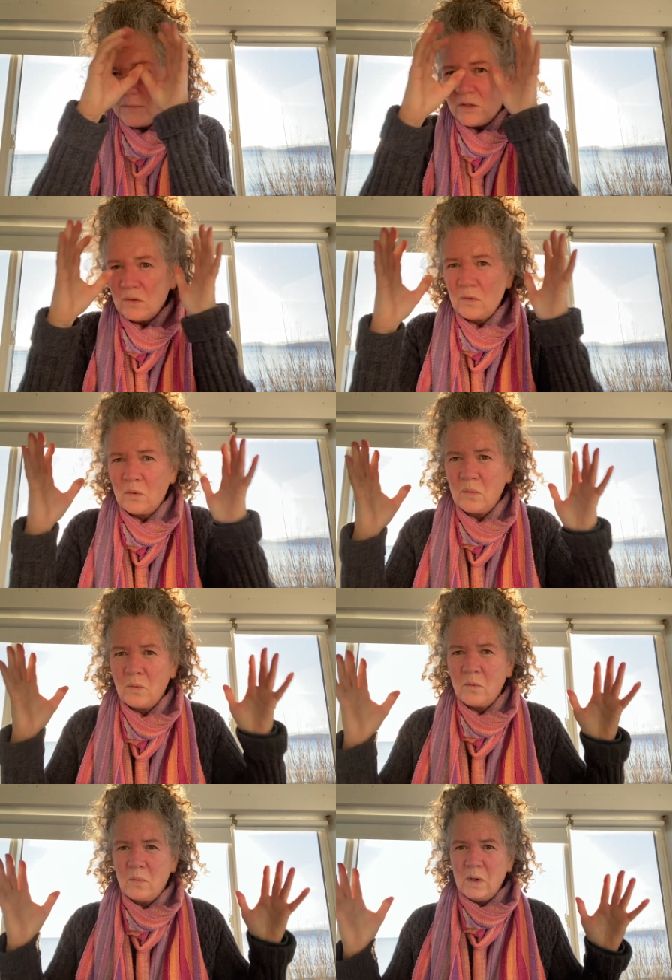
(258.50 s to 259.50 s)
So
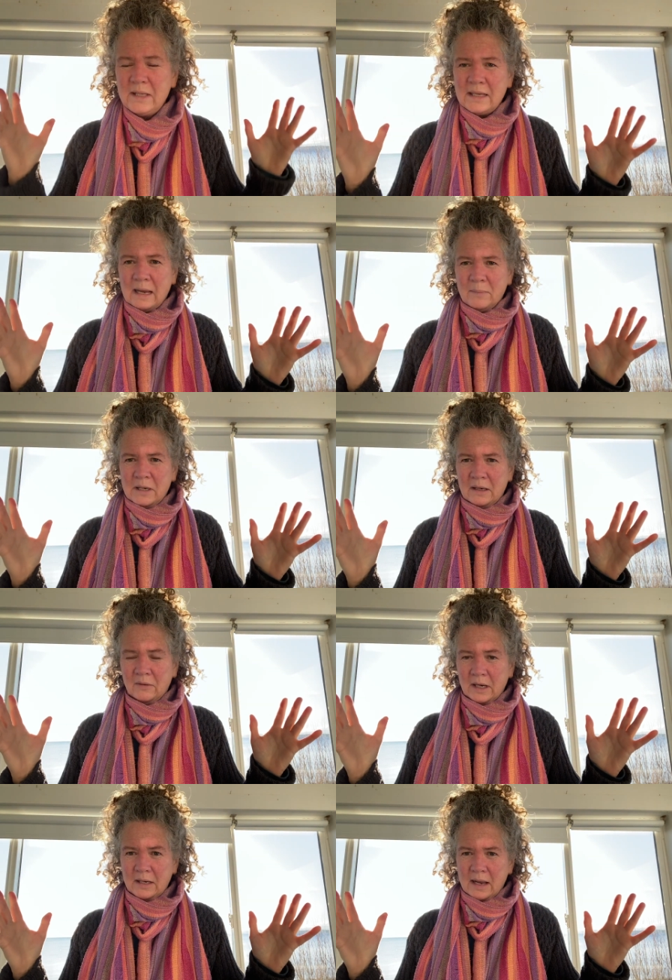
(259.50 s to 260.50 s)
what's happening
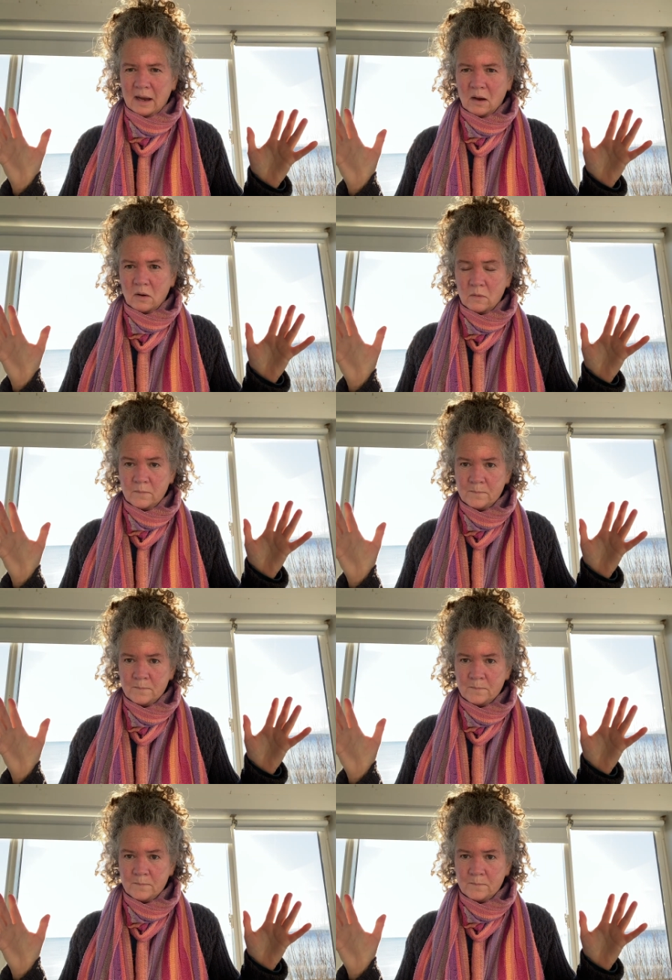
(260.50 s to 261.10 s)
right now